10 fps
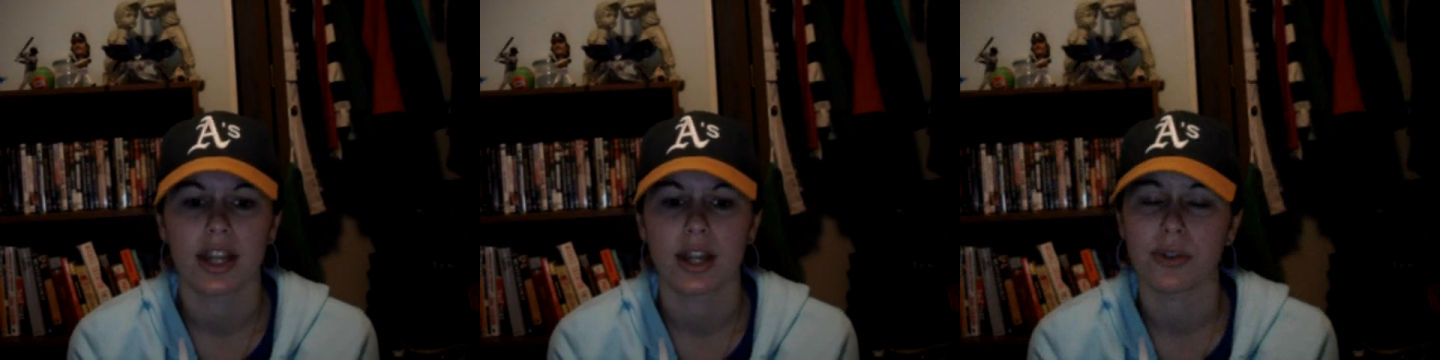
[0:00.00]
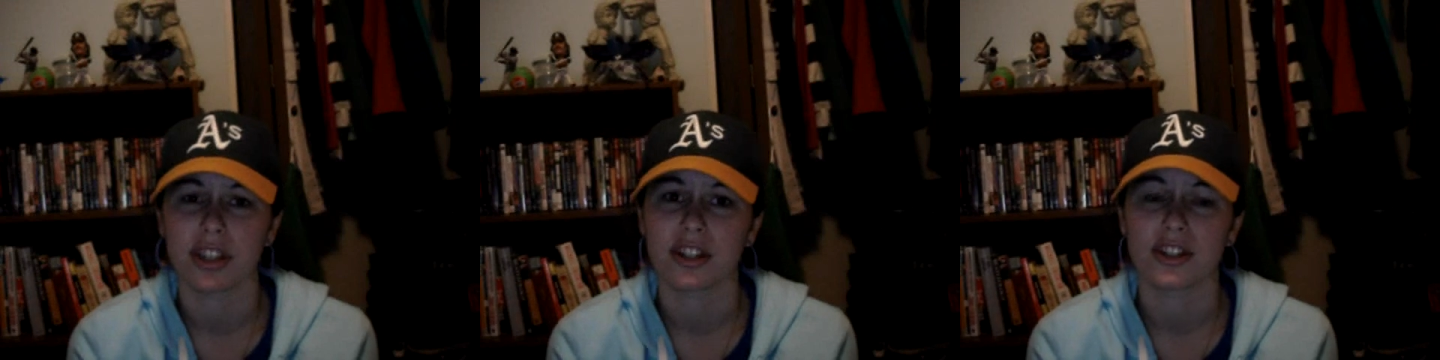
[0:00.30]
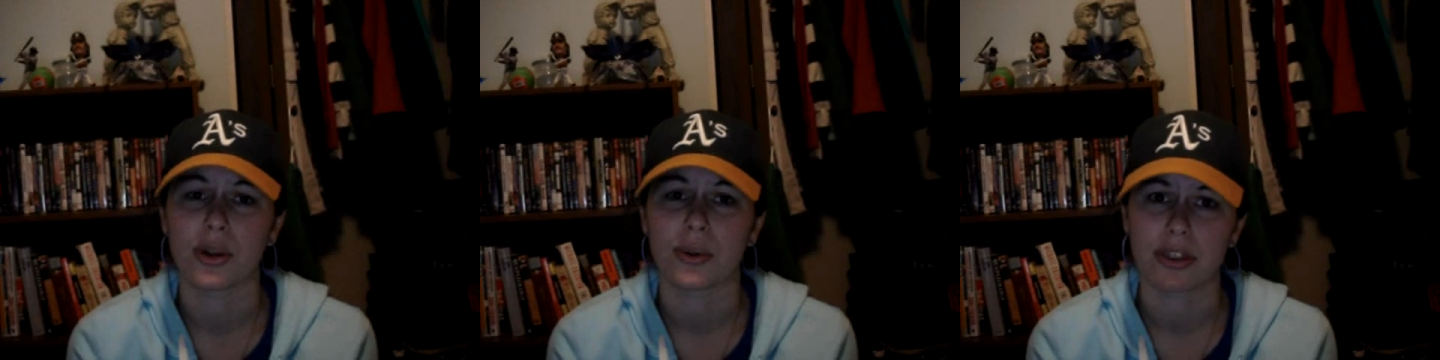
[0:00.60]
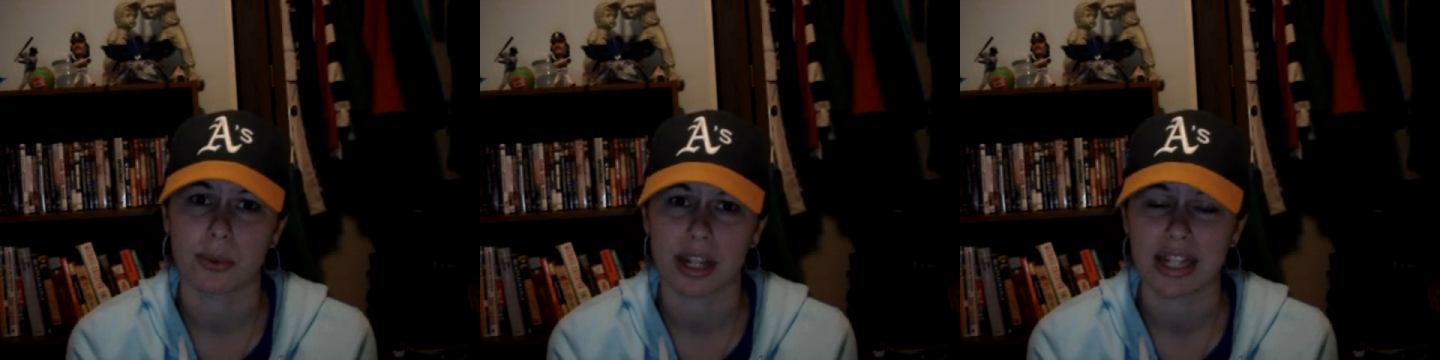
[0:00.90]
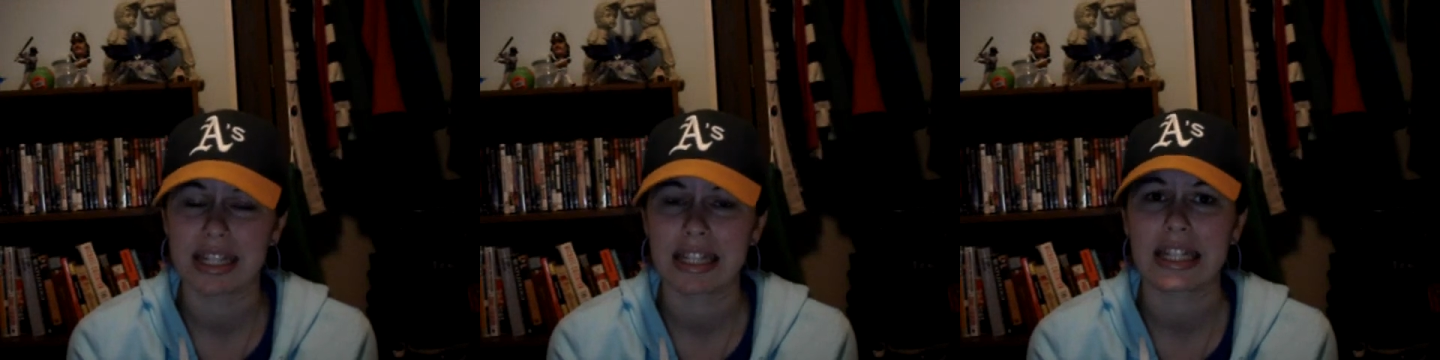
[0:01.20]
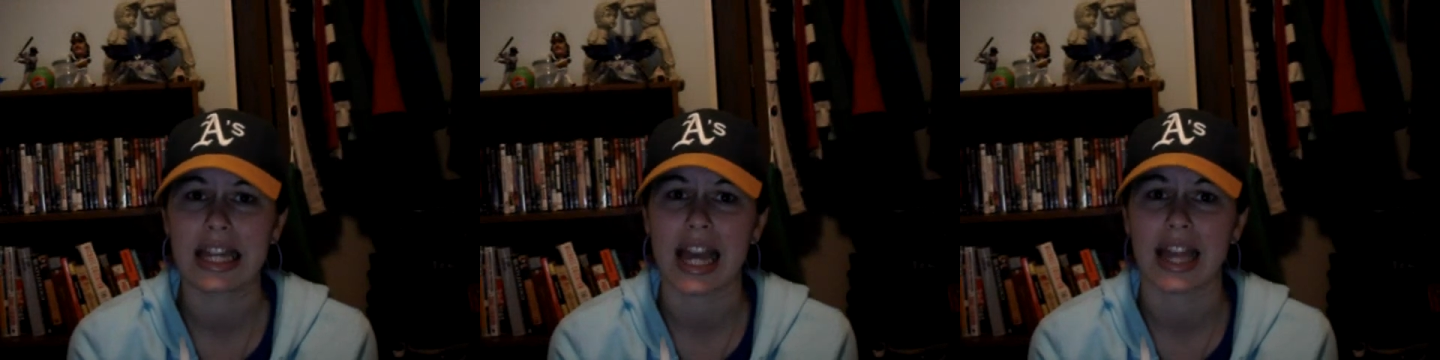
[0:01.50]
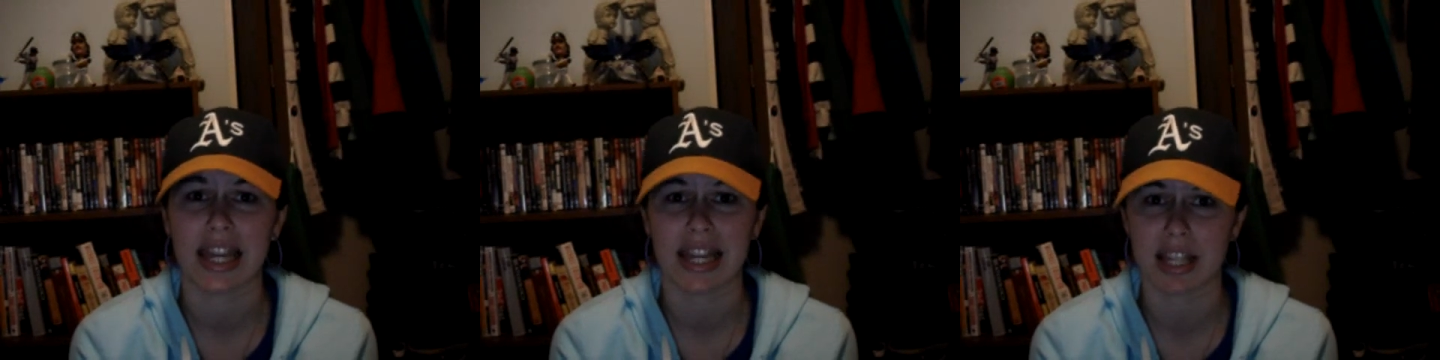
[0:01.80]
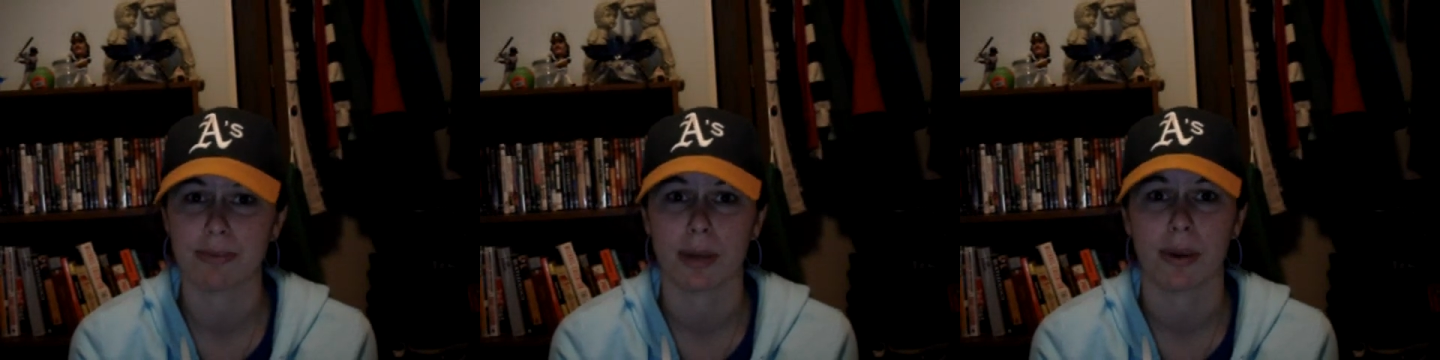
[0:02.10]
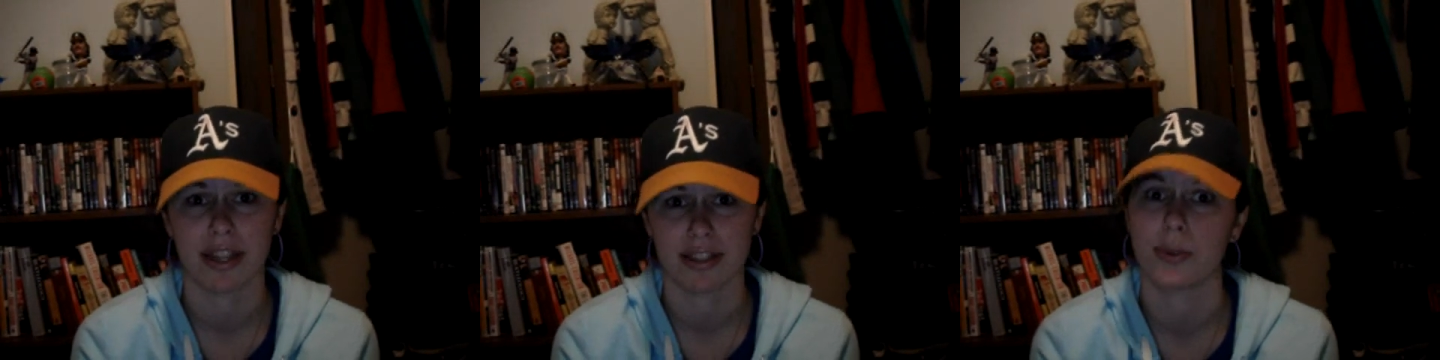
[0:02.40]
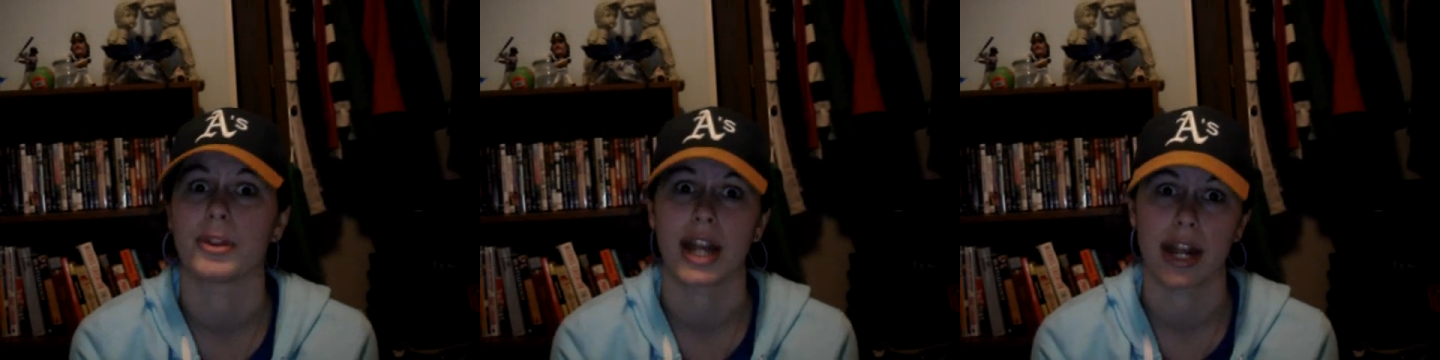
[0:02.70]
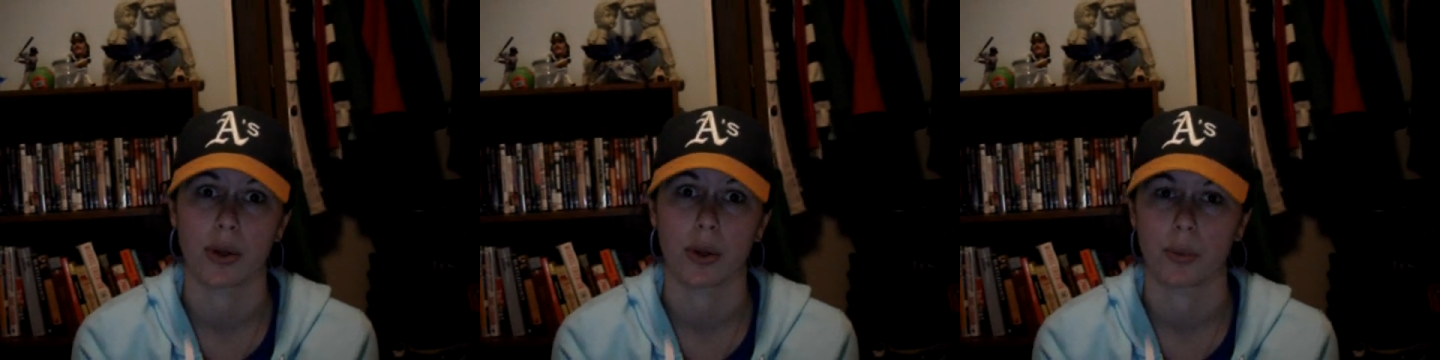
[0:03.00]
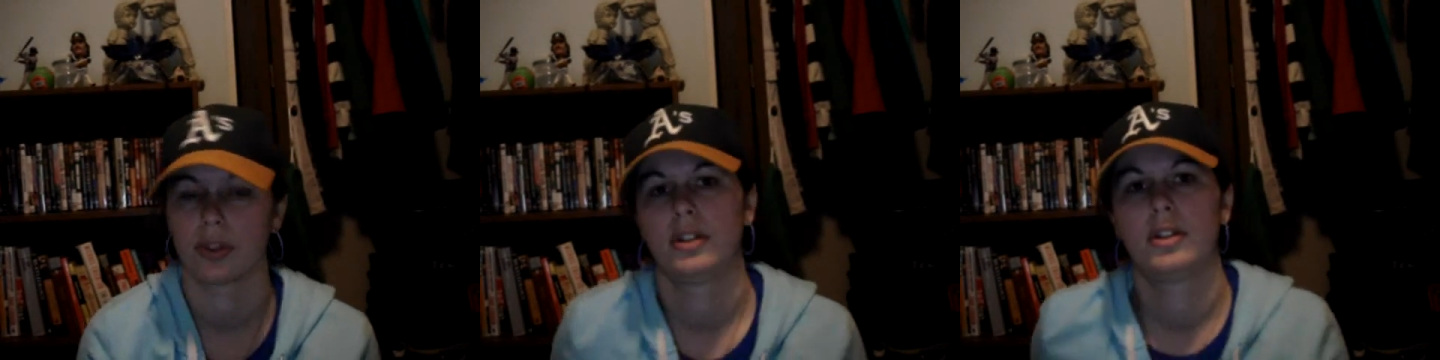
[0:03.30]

It really could go either way. And that sums up high school in Idaho.